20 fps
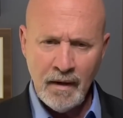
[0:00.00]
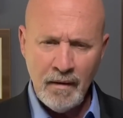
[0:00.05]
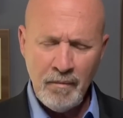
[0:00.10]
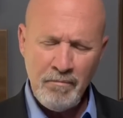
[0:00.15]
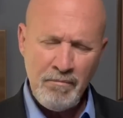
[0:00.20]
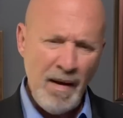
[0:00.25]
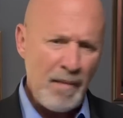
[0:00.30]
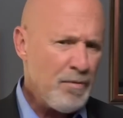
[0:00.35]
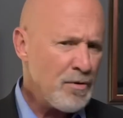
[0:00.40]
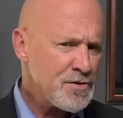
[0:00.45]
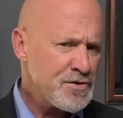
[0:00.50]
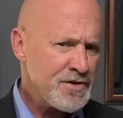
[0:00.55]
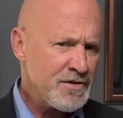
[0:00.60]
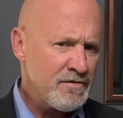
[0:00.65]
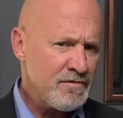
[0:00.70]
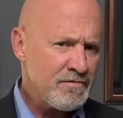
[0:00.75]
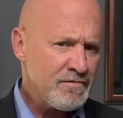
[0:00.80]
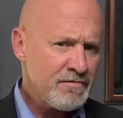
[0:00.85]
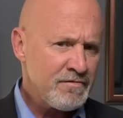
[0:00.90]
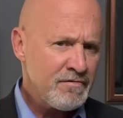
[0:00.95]
Members
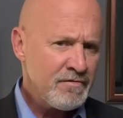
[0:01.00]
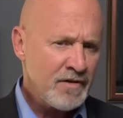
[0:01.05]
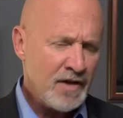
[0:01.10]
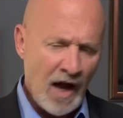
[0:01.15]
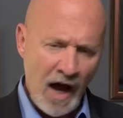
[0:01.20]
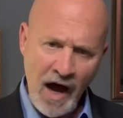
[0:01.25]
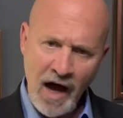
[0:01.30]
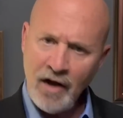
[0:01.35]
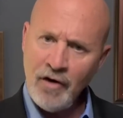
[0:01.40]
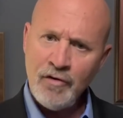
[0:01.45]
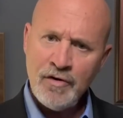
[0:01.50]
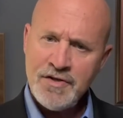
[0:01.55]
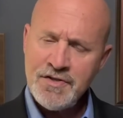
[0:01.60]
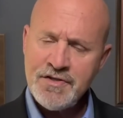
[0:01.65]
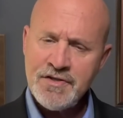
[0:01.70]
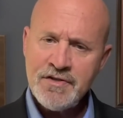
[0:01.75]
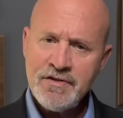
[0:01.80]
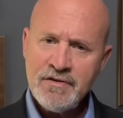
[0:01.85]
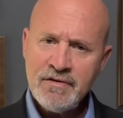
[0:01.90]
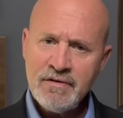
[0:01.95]
of
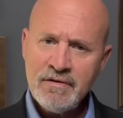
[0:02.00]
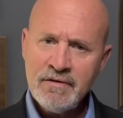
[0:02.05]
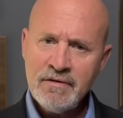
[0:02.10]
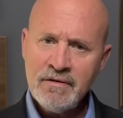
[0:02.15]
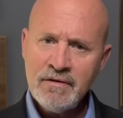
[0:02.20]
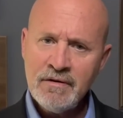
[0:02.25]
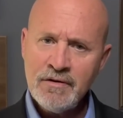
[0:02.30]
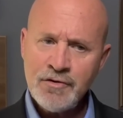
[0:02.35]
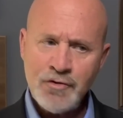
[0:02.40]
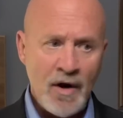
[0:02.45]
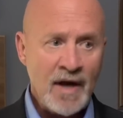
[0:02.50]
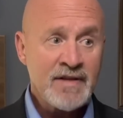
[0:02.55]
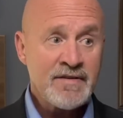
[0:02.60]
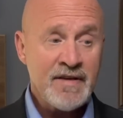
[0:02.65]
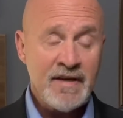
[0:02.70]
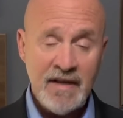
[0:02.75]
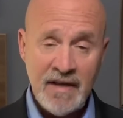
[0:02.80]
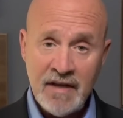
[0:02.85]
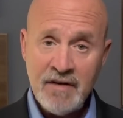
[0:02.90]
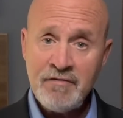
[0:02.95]
Congress trying to
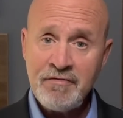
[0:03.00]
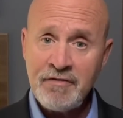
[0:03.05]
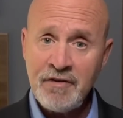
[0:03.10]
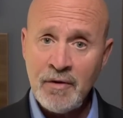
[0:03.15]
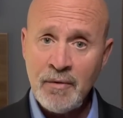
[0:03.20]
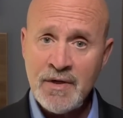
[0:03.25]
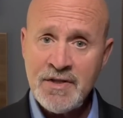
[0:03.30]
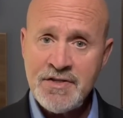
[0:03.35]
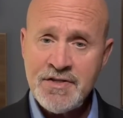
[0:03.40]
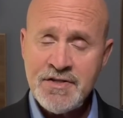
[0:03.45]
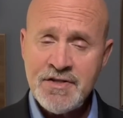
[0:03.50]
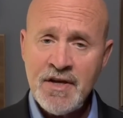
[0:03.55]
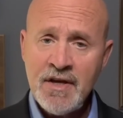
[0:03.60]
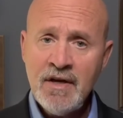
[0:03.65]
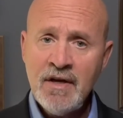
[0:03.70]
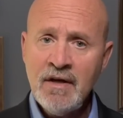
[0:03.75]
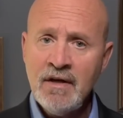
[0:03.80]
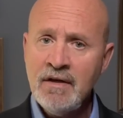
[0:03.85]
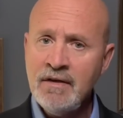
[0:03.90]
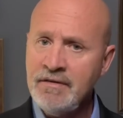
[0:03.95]
influence
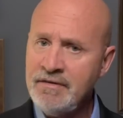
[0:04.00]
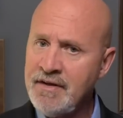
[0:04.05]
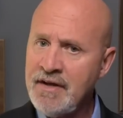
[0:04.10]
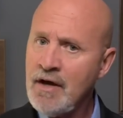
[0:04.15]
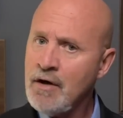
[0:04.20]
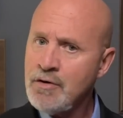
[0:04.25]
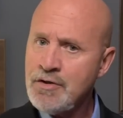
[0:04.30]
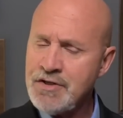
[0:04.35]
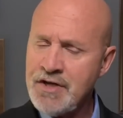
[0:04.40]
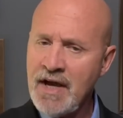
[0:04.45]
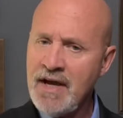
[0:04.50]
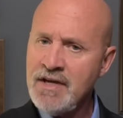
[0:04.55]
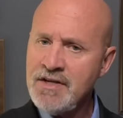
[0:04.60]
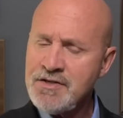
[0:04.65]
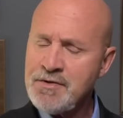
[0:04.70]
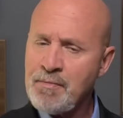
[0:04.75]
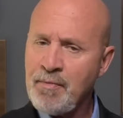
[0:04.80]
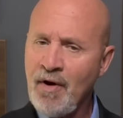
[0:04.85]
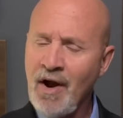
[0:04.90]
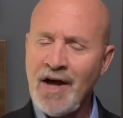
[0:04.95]
DOJ's
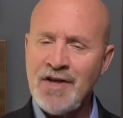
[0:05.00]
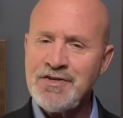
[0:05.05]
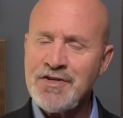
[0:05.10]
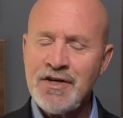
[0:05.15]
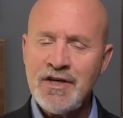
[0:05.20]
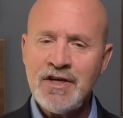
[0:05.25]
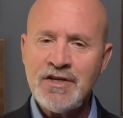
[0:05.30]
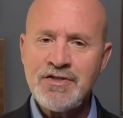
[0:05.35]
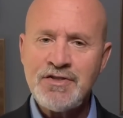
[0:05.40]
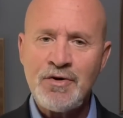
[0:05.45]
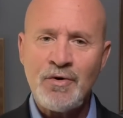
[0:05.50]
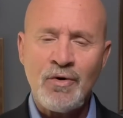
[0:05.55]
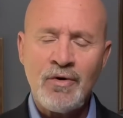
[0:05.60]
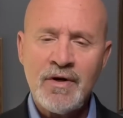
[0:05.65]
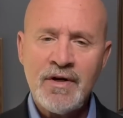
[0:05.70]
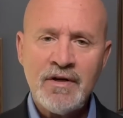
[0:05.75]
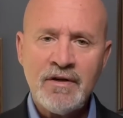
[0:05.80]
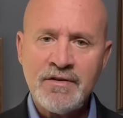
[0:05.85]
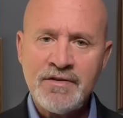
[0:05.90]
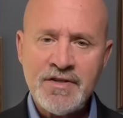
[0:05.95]

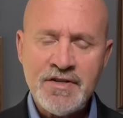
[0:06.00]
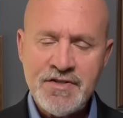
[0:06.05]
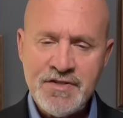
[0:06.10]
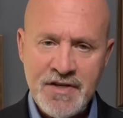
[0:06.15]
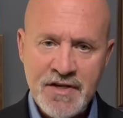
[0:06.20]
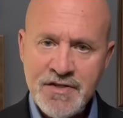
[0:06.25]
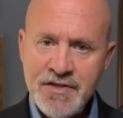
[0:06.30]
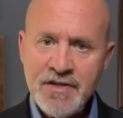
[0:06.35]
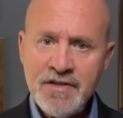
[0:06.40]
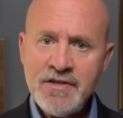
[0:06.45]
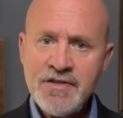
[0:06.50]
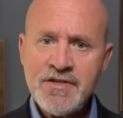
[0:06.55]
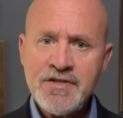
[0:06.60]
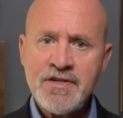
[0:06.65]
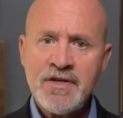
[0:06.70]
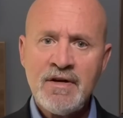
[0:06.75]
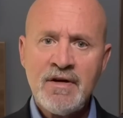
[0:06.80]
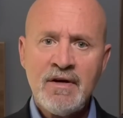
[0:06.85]
prosecutorial decisions?